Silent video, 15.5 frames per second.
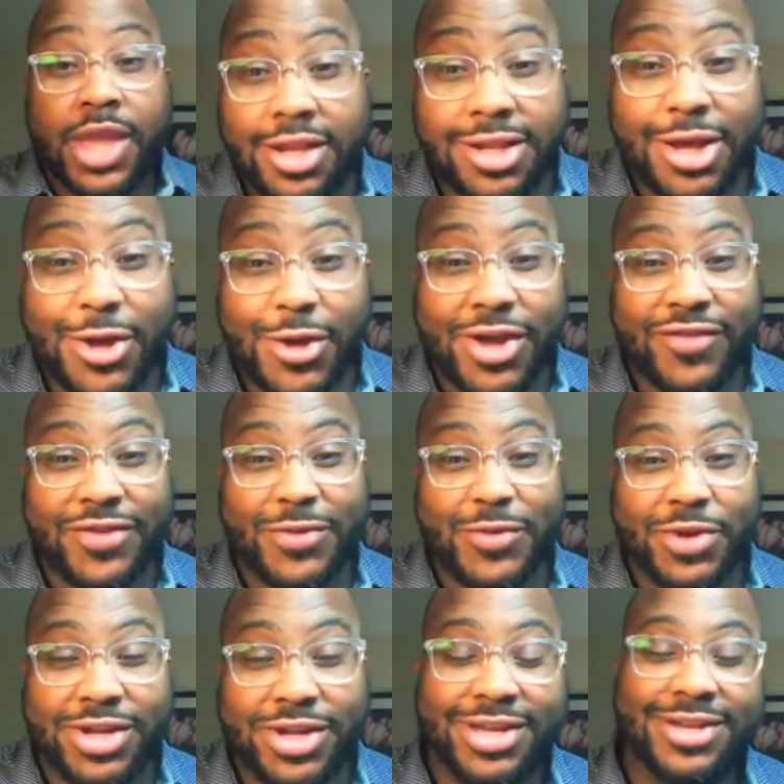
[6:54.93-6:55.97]
Hello
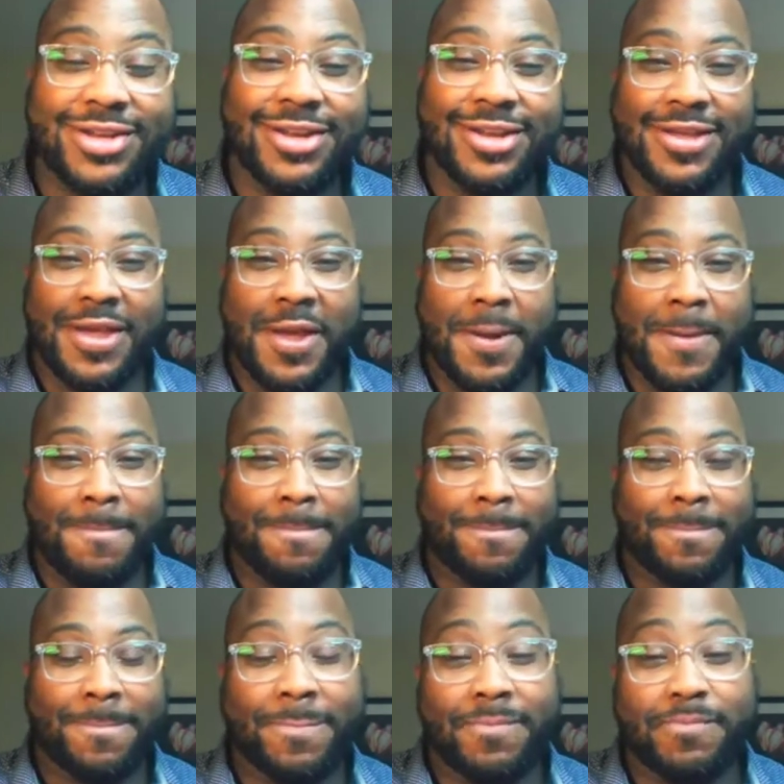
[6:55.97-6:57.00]
everyone,
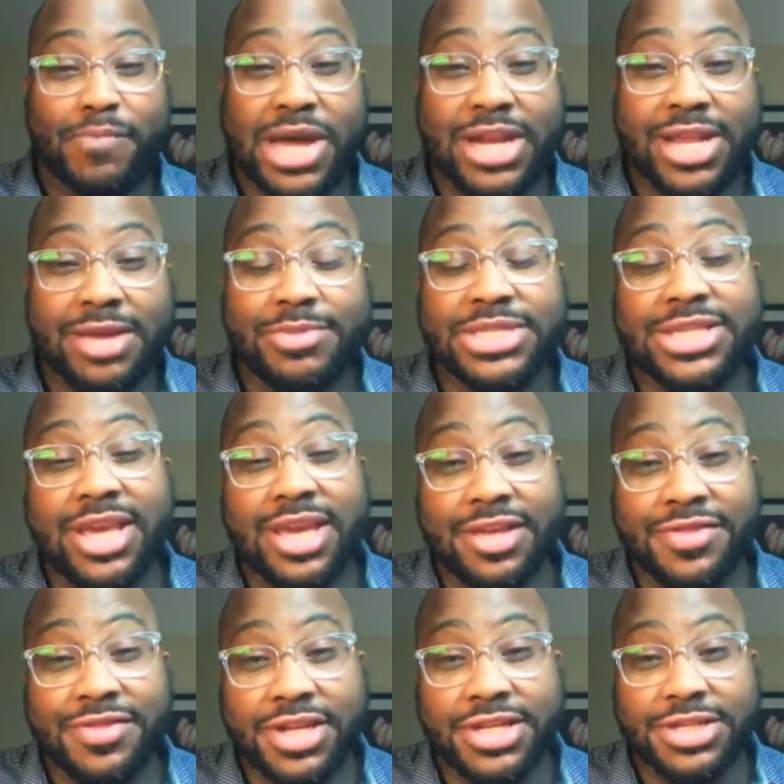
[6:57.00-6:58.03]
my name is
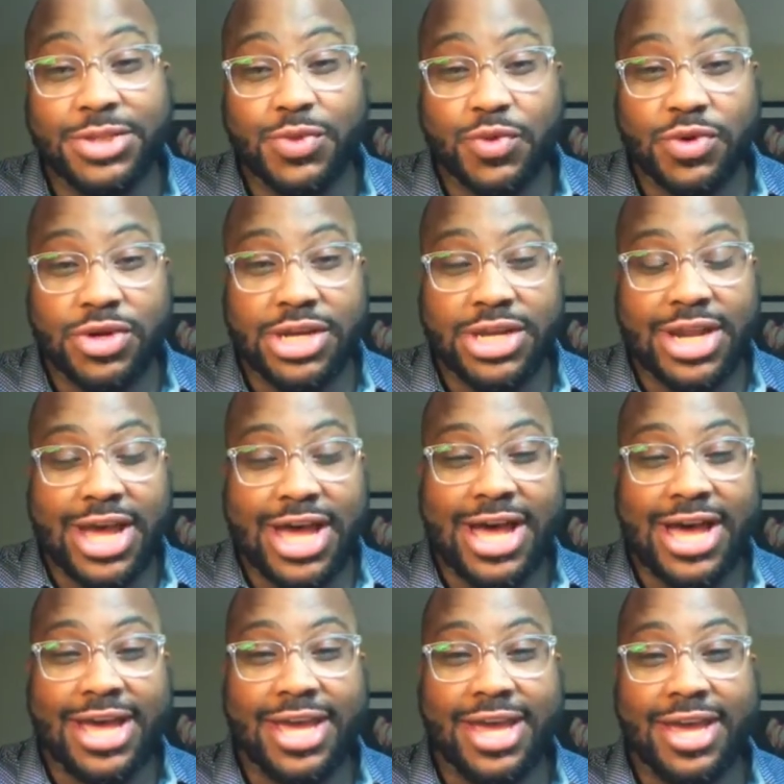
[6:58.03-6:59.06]
Anthony Swan.
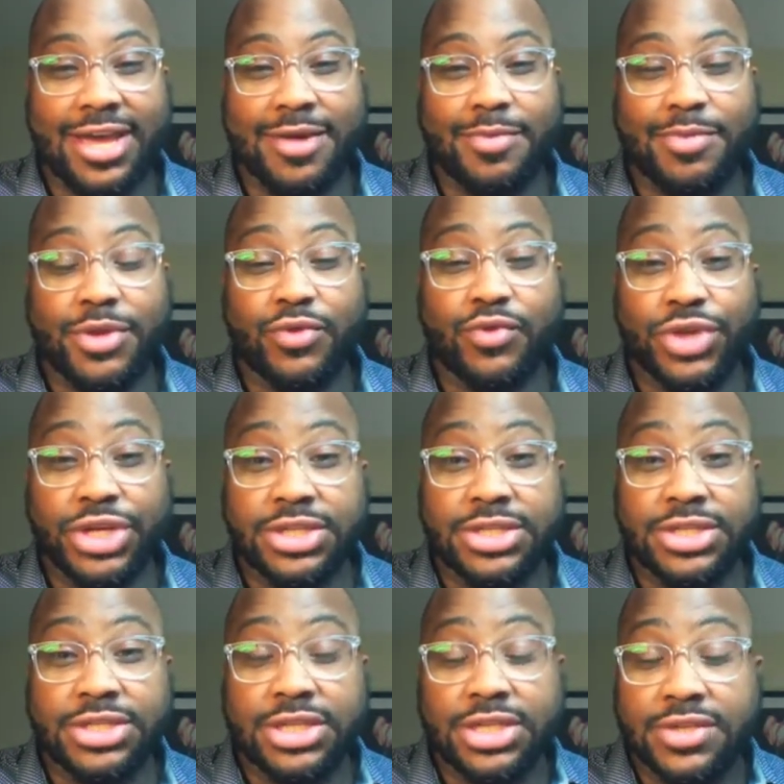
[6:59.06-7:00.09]
I am the
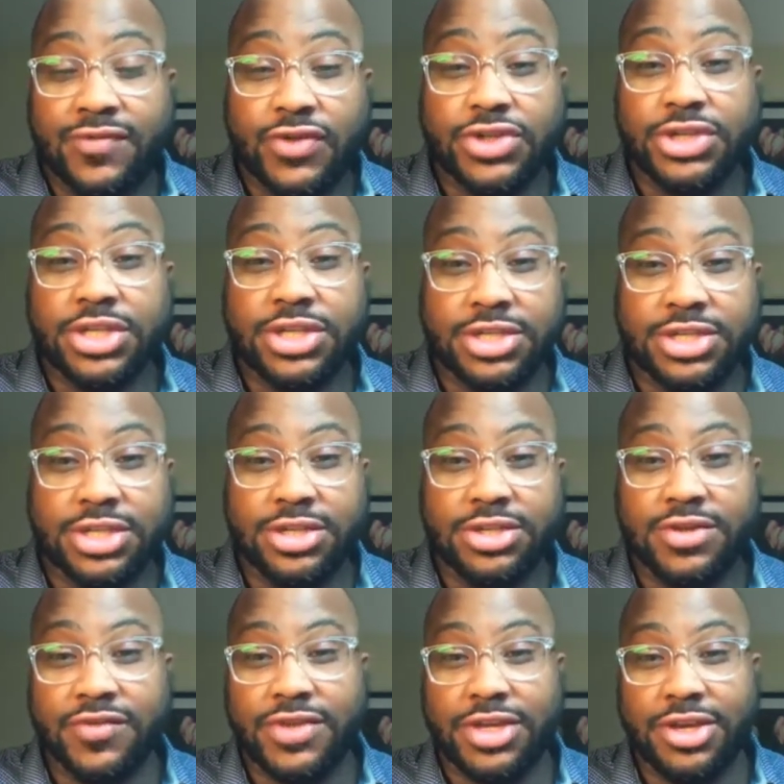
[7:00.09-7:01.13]
Region 6 Virginia
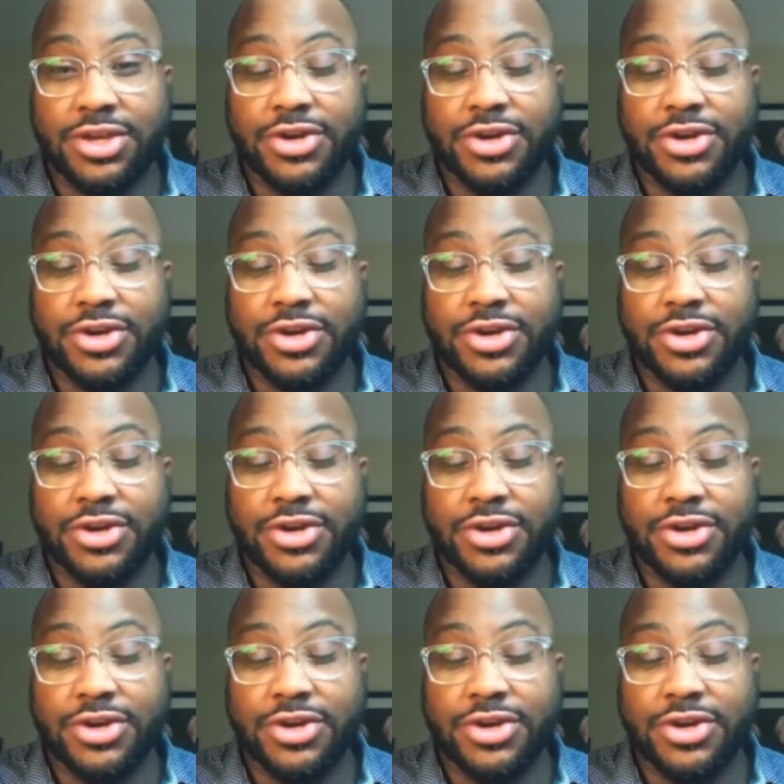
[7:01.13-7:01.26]
Teacher of the